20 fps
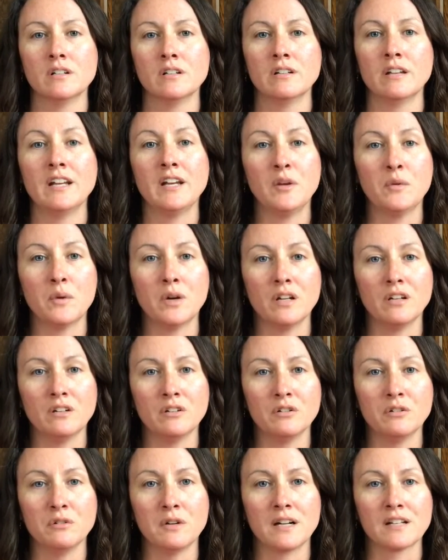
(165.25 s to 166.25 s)
anyone
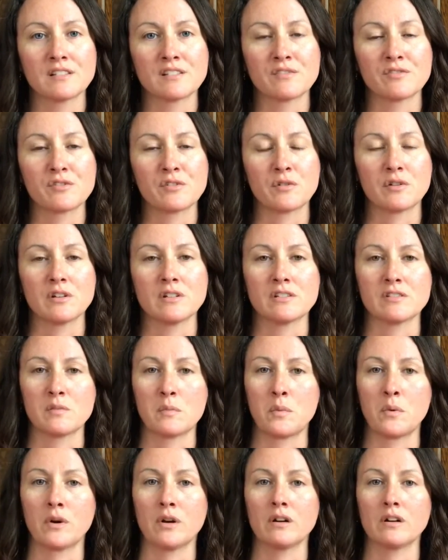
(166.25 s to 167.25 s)
who asks for his
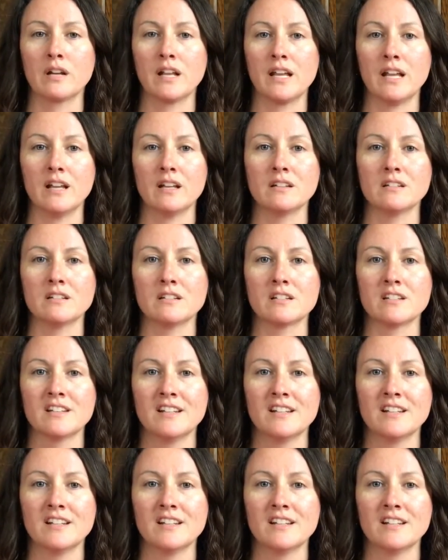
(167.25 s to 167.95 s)
support, and